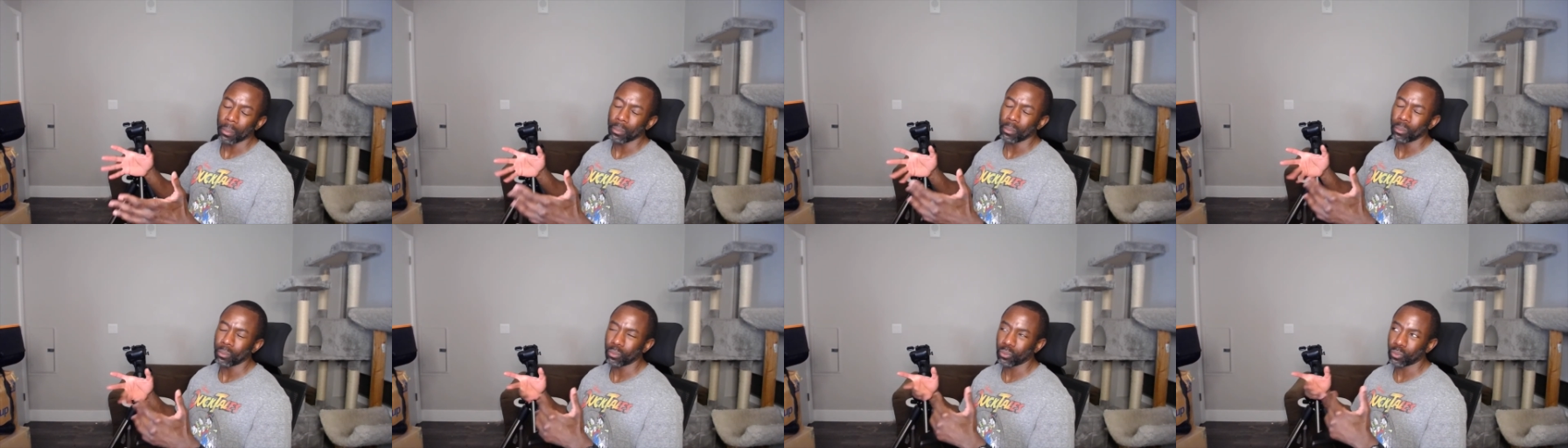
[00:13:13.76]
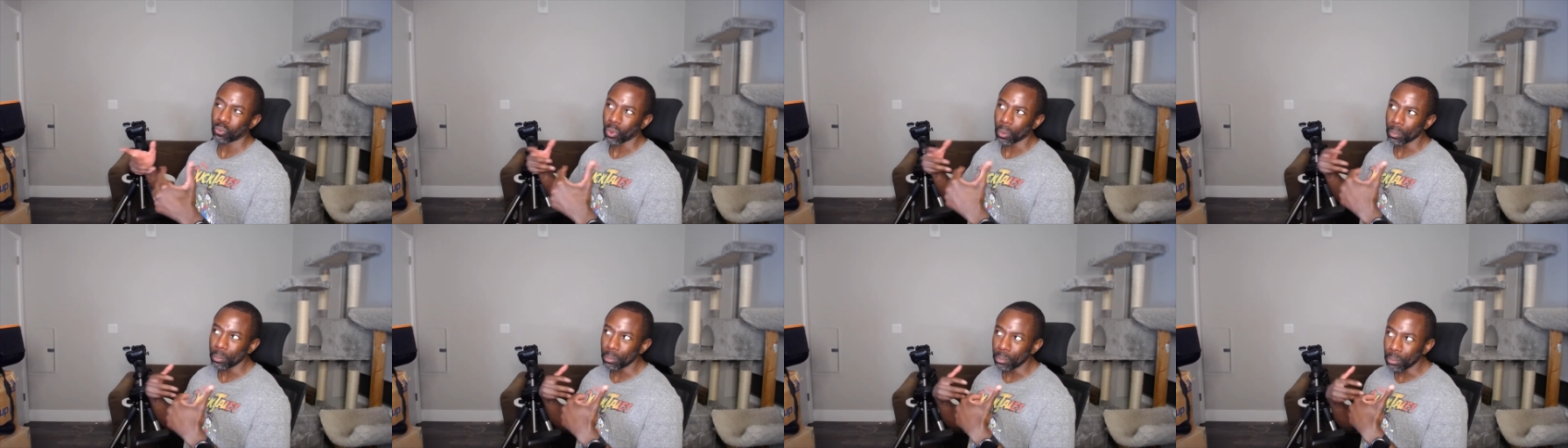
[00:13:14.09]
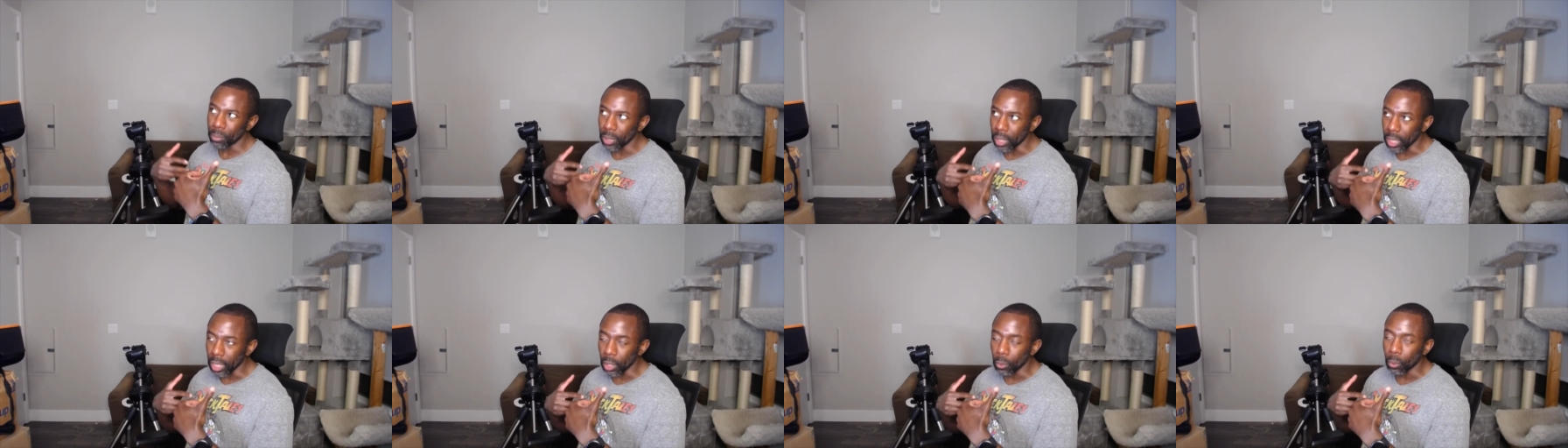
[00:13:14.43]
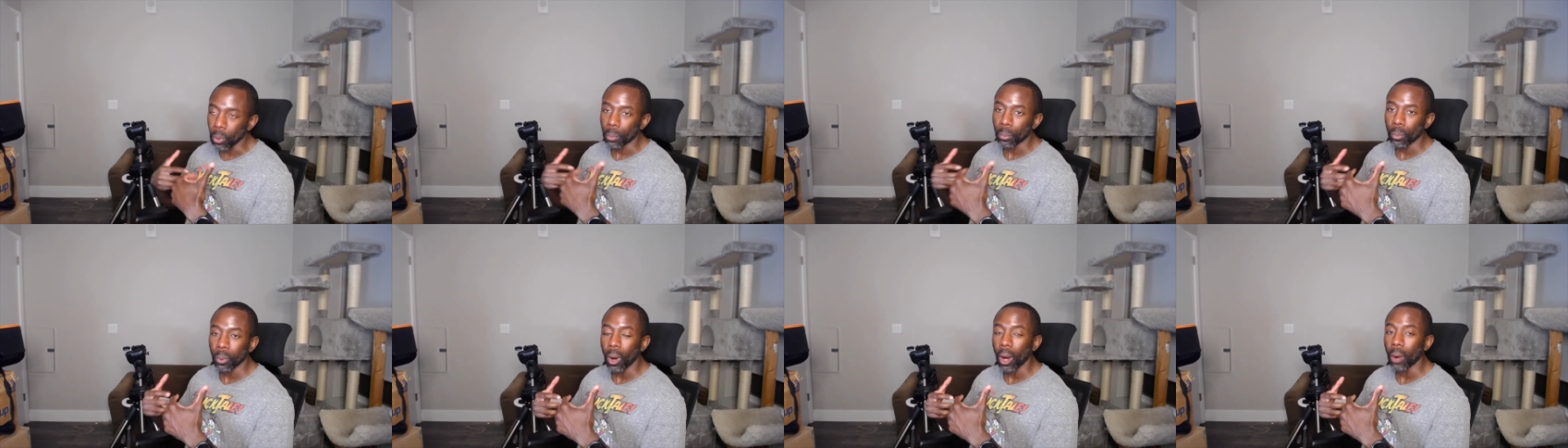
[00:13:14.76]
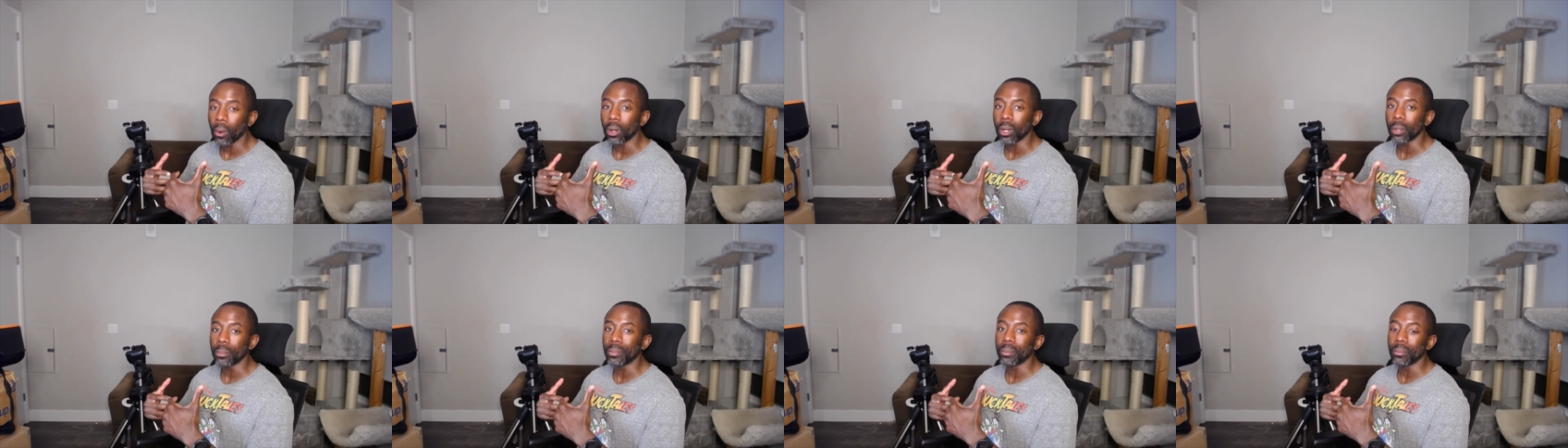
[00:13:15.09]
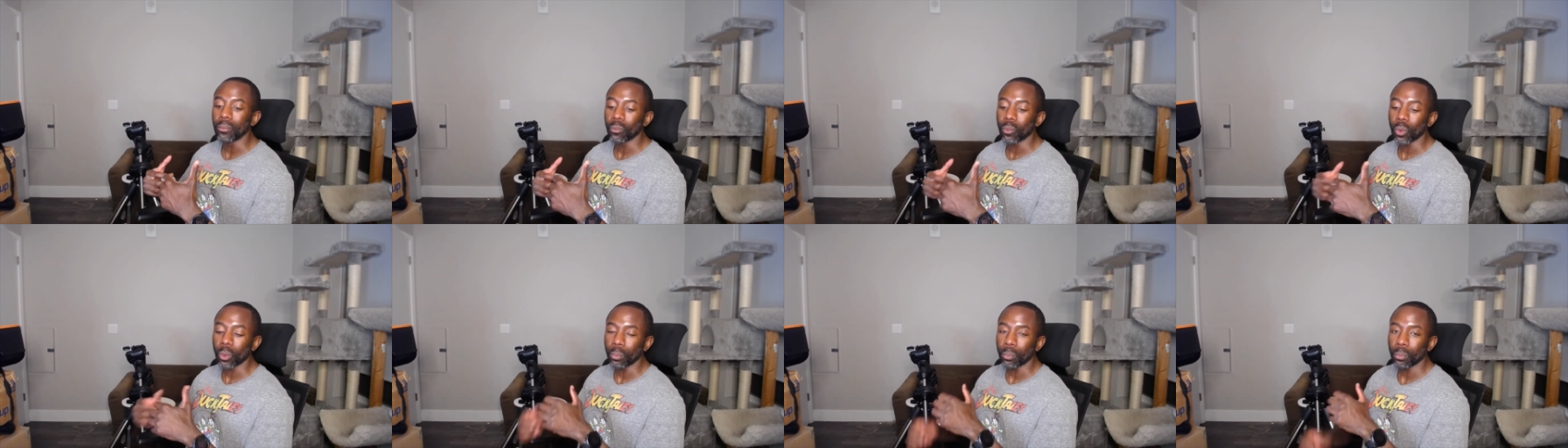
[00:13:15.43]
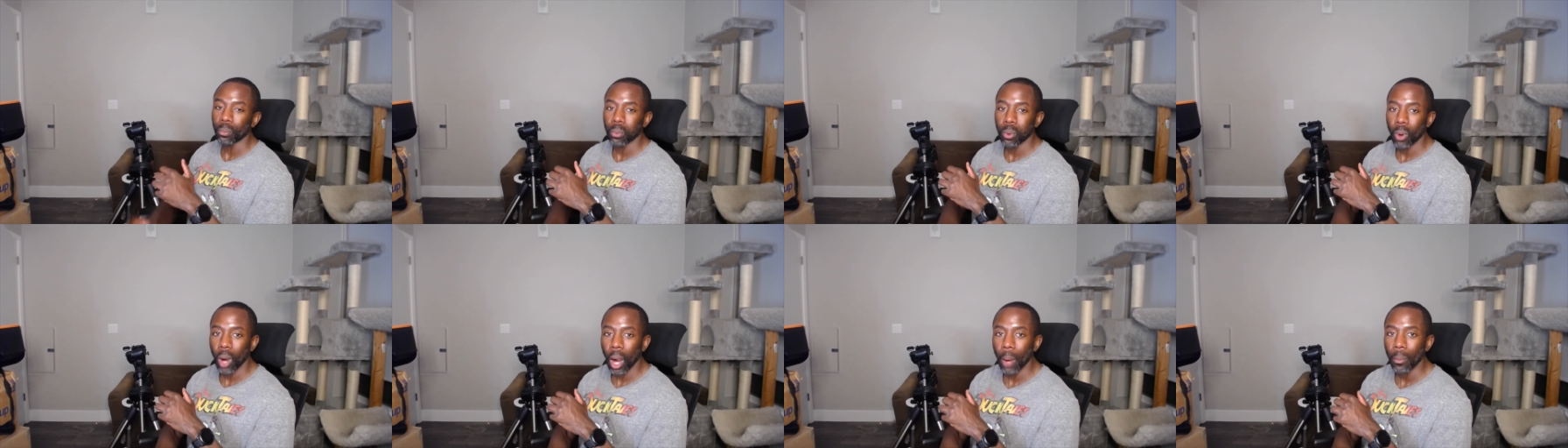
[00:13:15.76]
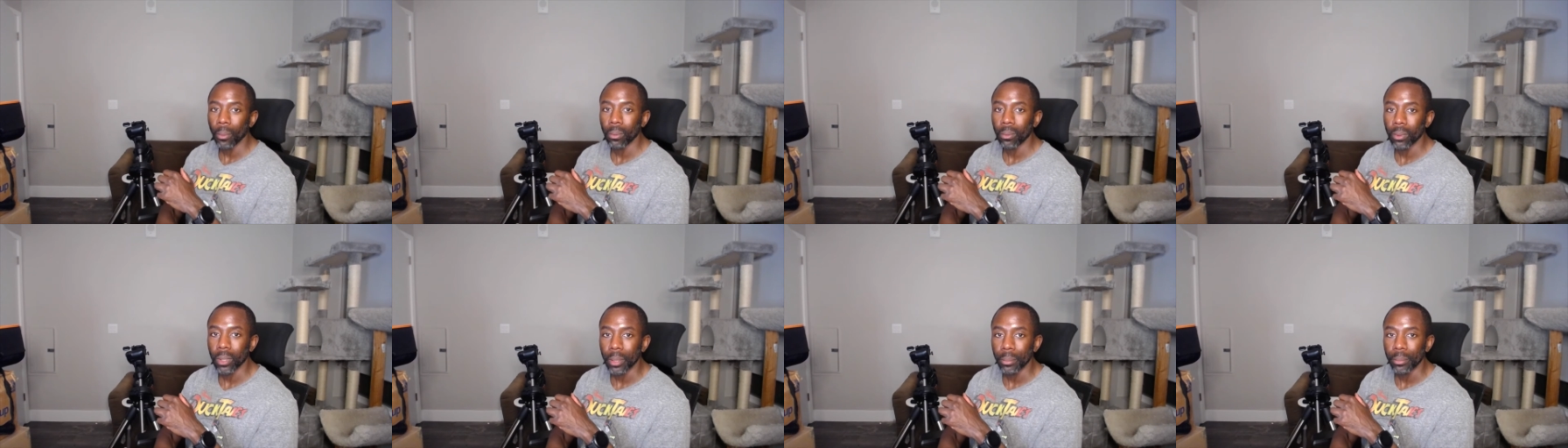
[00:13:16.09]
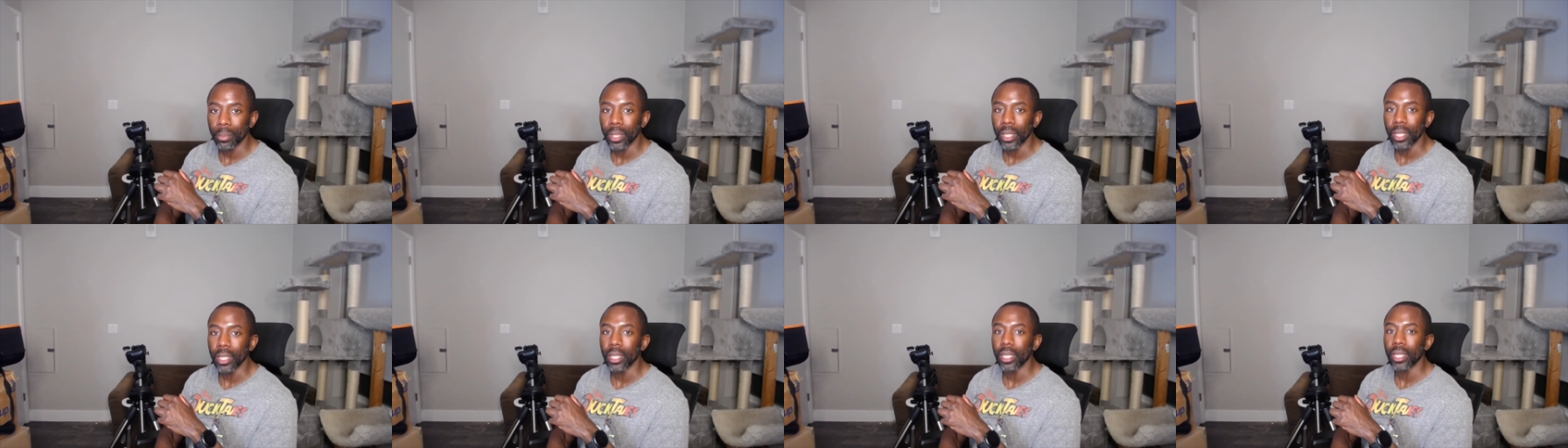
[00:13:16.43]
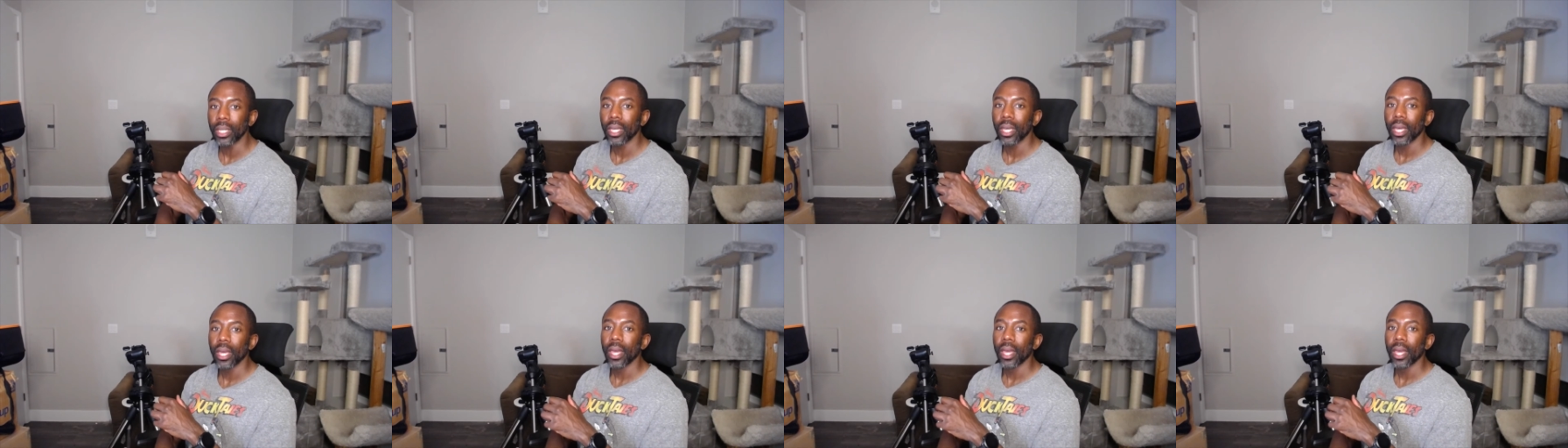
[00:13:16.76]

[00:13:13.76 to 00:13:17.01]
for me would probably be